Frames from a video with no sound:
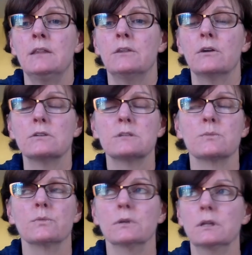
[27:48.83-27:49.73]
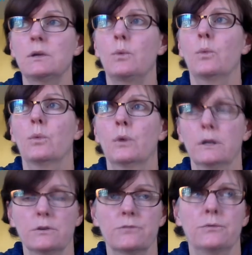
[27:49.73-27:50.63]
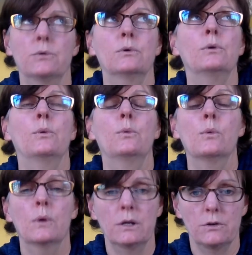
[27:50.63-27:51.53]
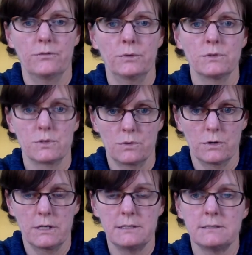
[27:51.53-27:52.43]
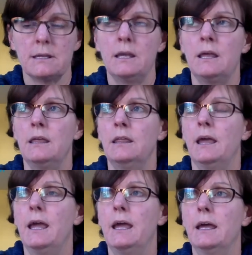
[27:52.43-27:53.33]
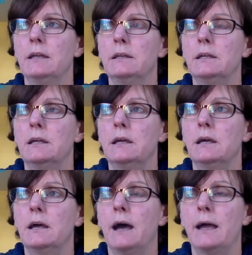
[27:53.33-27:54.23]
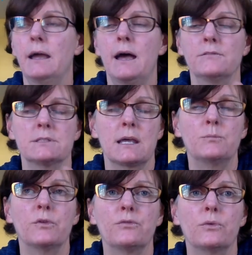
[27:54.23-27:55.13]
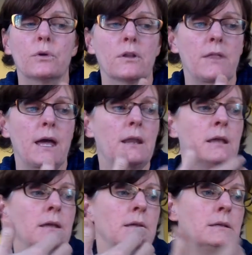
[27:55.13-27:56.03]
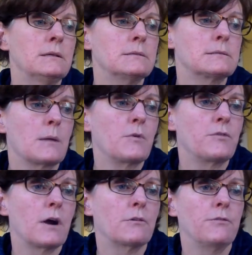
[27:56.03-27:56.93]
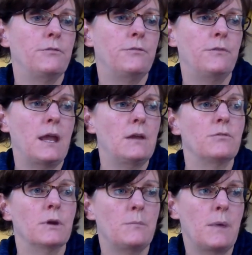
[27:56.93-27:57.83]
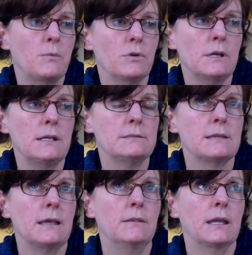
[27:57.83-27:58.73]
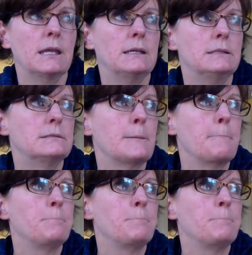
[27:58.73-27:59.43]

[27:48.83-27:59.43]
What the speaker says: there are some really wonderful, wonderful stories. And I have said before that some of our favorite memories and the kids'